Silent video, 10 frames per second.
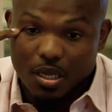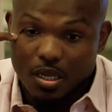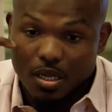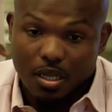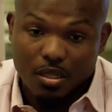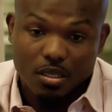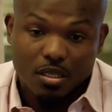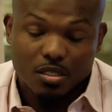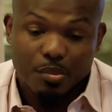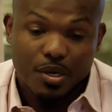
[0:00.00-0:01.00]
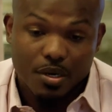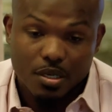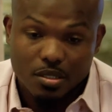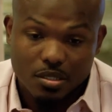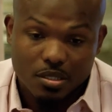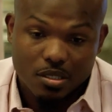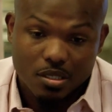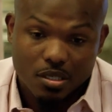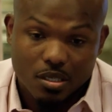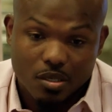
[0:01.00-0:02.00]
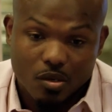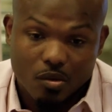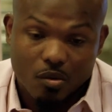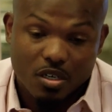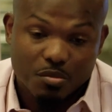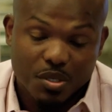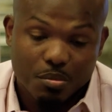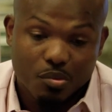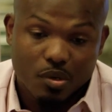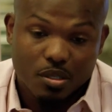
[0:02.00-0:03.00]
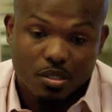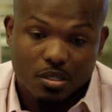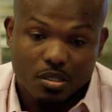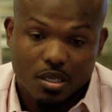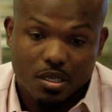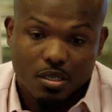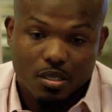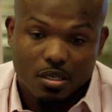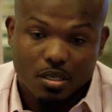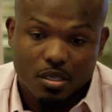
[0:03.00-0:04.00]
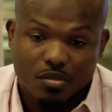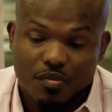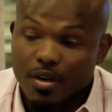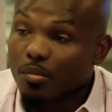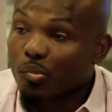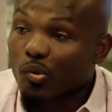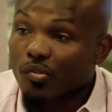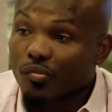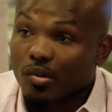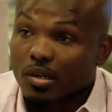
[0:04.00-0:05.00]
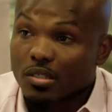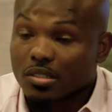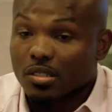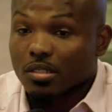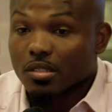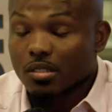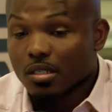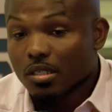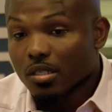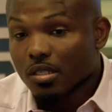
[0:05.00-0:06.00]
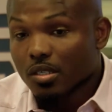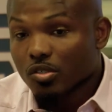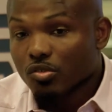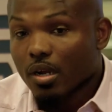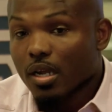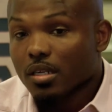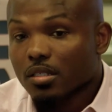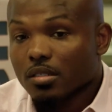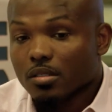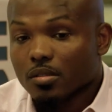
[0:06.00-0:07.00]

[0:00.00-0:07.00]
And I think as parents, or as people, I think that it's very important for us to try to